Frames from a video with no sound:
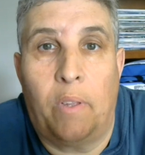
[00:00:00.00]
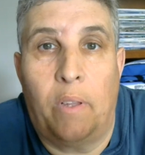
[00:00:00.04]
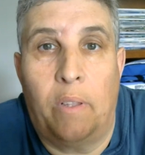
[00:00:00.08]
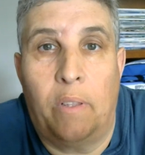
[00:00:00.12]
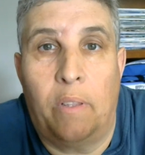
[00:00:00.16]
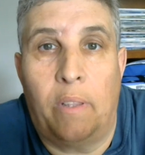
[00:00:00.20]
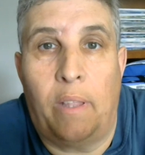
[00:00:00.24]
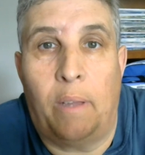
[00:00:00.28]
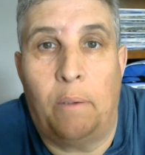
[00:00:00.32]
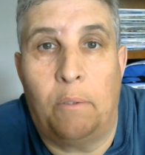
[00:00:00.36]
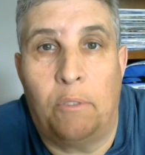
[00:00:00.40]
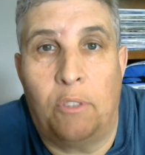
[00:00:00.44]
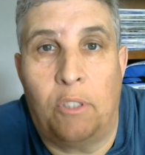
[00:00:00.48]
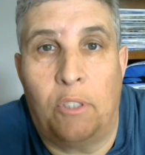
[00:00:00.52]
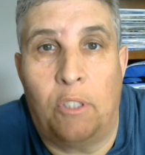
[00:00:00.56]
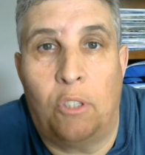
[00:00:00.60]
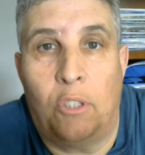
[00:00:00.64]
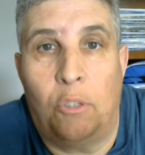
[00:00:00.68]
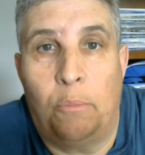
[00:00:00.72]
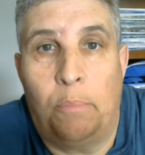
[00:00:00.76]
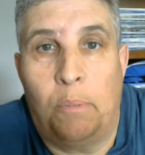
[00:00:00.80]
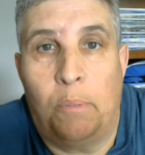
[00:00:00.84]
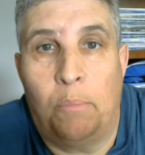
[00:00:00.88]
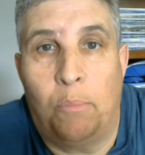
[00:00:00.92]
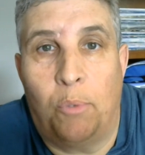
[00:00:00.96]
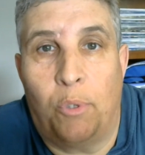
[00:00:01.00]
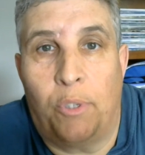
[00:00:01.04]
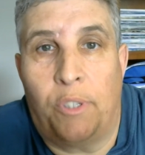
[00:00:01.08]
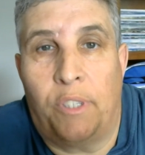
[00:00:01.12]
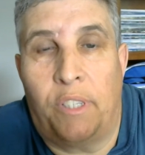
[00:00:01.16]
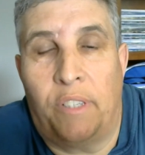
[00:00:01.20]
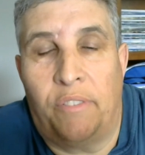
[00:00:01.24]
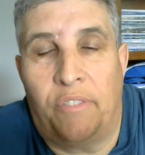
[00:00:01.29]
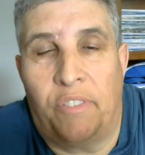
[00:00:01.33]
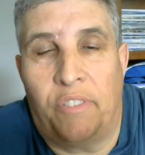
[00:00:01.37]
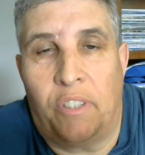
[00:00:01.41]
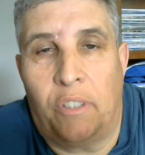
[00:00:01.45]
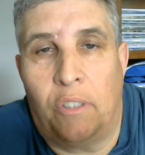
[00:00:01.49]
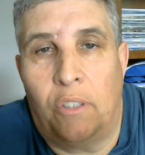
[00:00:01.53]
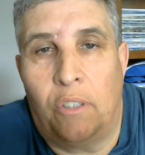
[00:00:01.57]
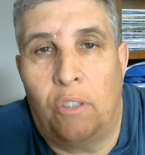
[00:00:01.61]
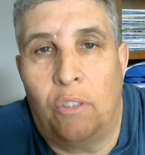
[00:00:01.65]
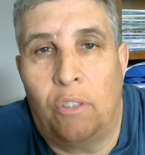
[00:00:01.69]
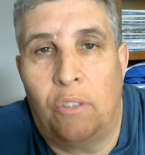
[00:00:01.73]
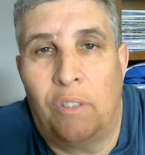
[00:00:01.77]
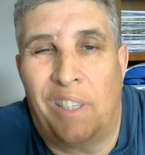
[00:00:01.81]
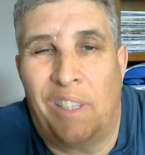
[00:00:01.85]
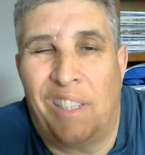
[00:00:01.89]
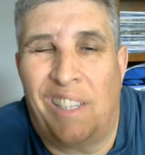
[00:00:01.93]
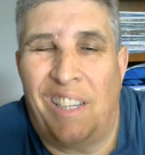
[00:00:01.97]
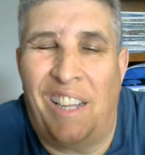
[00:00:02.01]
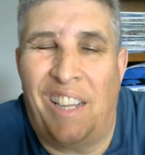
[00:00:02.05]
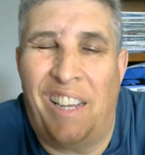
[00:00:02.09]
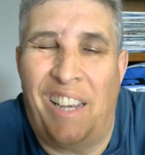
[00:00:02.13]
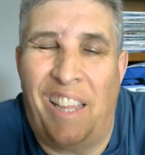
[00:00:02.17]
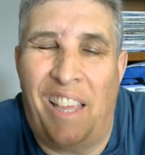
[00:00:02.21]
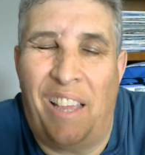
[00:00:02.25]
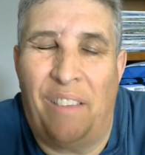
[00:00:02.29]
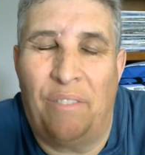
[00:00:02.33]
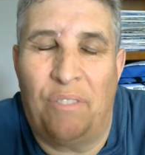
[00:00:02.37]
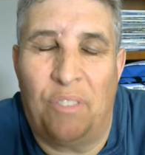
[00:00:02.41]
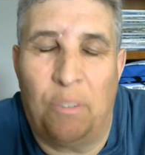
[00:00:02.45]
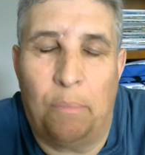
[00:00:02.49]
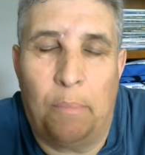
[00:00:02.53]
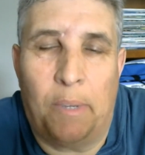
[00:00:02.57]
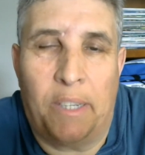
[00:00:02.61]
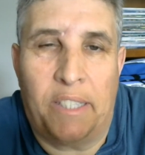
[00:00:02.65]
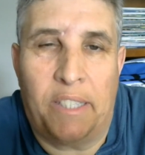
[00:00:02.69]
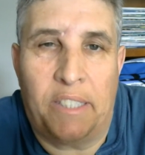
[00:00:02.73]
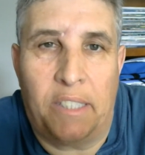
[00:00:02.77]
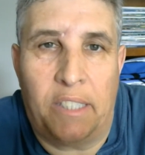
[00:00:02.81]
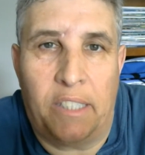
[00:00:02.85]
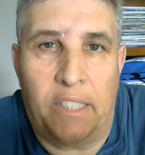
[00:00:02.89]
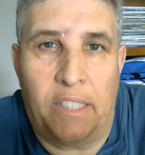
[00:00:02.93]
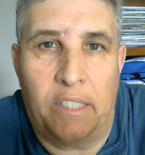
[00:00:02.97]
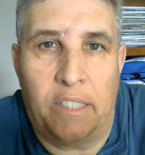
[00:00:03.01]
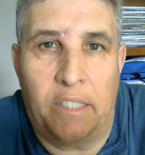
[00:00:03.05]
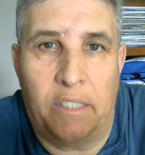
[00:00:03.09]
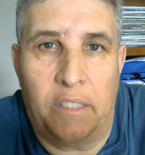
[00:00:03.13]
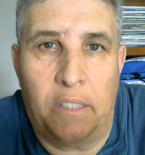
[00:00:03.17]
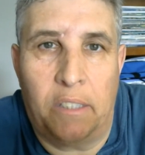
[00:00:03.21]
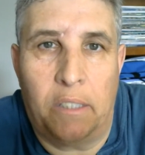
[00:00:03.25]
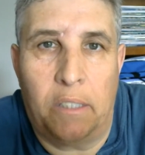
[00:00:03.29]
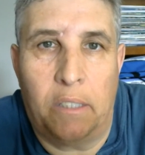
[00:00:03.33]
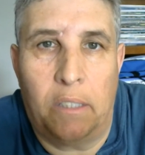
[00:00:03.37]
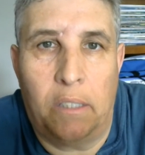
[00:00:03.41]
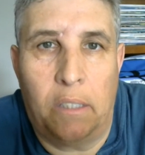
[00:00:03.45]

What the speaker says: that was a little bit more difficult. I kind of have some ideas,